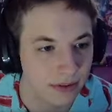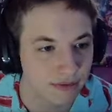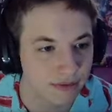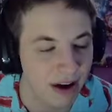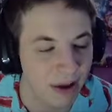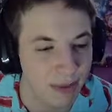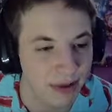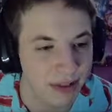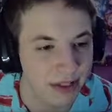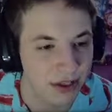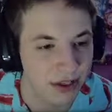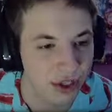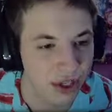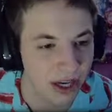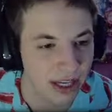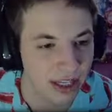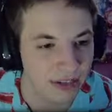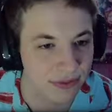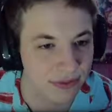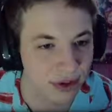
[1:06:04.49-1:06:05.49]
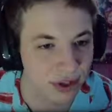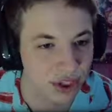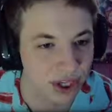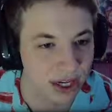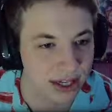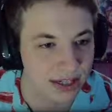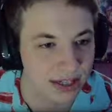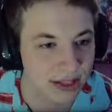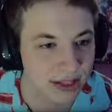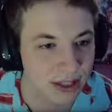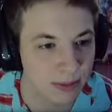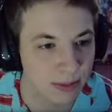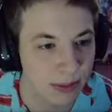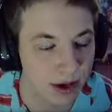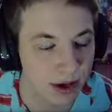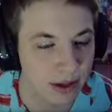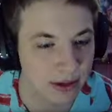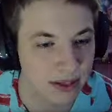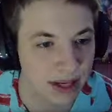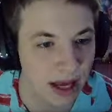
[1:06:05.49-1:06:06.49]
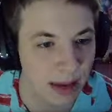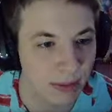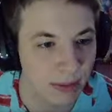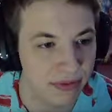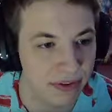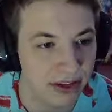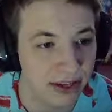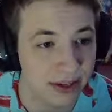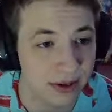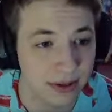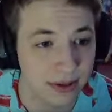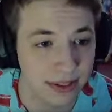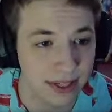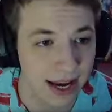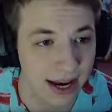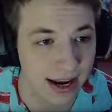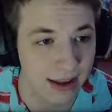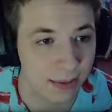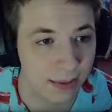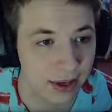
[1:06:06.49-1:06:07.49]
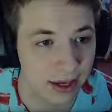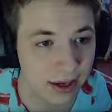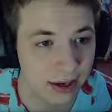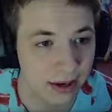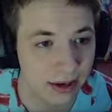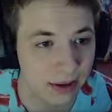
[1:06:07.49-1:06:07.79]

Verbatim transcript: 5% chance for a chest to spawn on top of a killed enemy